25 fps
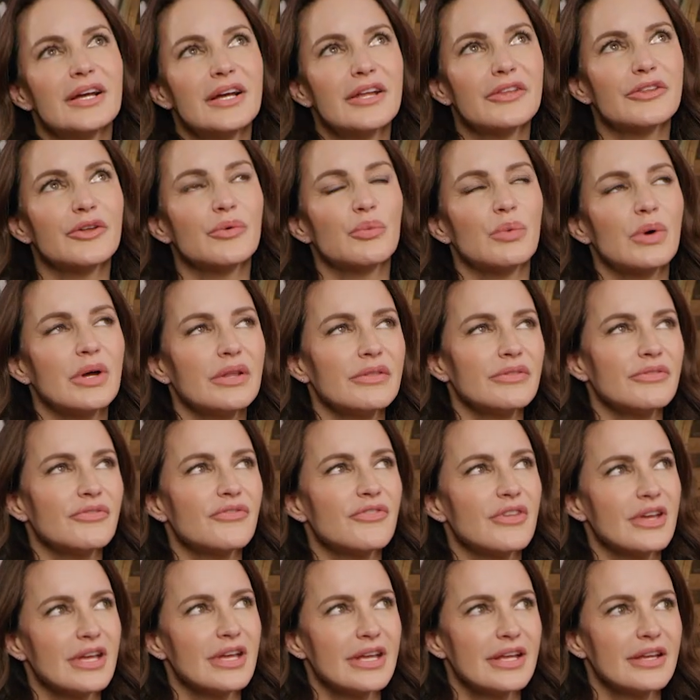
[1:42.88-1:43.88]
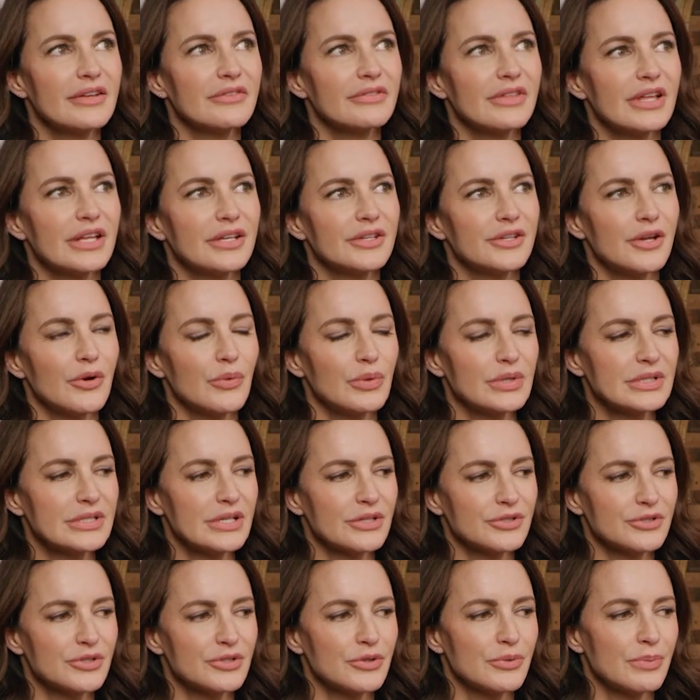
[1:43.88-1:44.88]
The one thing that no one
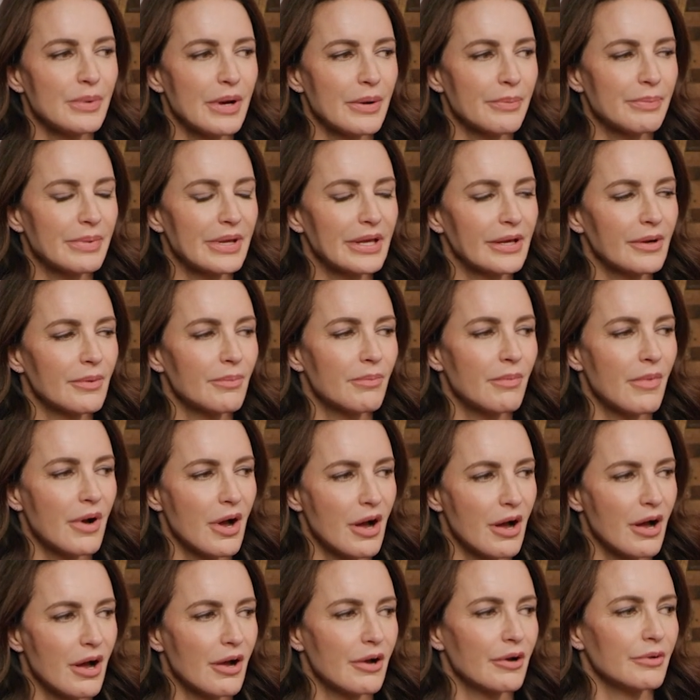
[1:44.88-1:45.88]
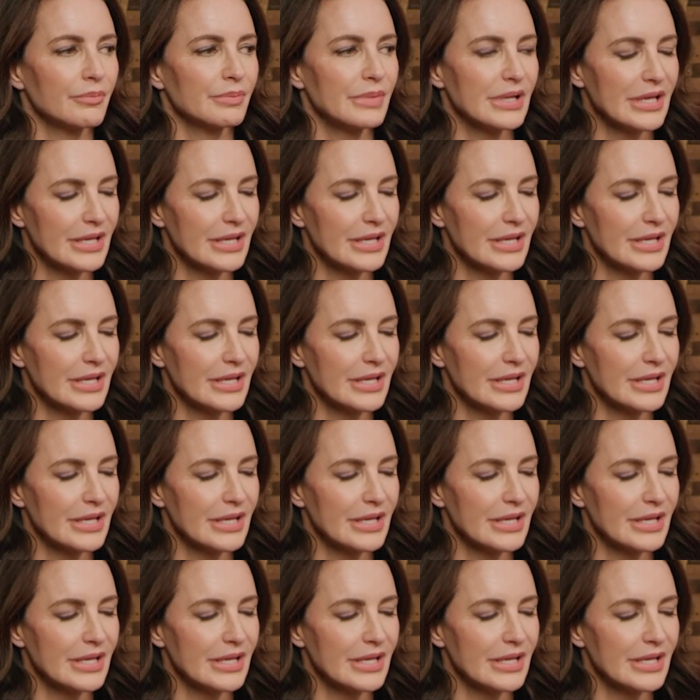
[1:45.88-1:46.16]
tells you about being a mom